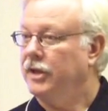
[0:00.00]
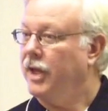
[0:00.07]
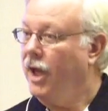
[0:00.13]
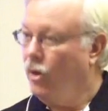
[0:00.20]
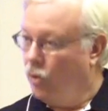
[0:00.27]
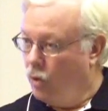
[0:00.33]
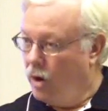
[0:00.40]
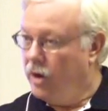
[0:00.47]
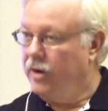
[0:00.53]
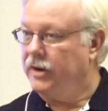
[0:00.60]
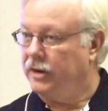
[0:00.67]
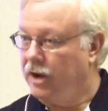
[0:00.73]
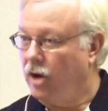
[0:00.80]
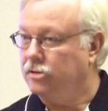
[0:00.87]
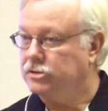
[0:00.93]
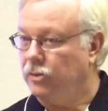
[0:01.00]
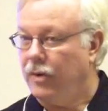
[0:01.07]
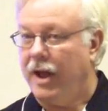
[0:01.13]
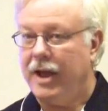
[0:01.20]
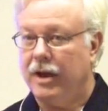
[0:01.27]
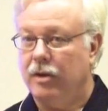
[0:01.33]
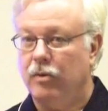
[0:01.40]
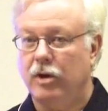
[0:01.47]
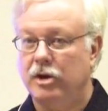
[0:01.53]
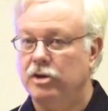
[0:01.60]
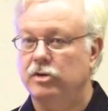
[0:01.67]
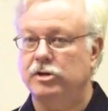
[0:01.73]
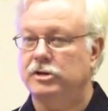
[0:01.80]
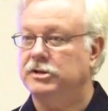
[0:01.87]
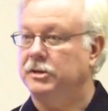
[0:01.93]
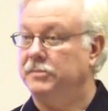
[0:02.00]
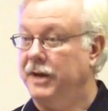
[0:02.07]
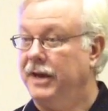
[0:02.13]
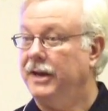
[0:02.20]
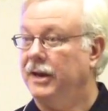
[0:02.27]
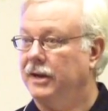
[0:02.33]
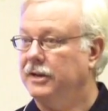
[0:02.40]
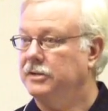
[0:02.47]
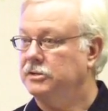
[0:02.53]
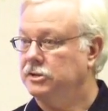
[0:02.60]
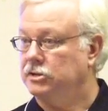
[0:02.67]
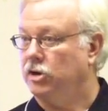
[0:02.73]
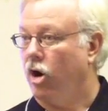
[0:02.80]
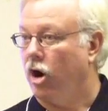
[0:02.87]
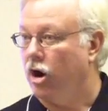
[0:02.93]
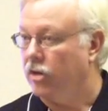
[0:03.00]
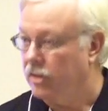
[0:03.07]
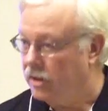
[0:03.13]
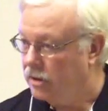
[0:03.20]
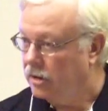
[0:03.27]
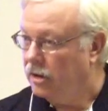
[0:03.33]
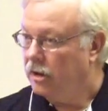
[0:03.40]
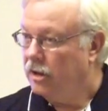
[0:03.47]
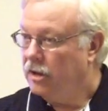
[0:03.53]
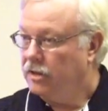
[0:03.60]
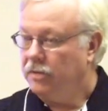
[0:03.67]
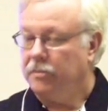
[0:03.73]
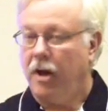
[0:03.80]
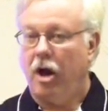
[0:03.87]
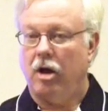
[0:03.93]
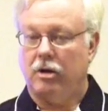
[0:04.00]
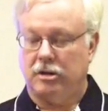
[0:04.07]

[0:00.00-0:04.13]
Yeah, where it goes away, or where you just immediately scar the ball.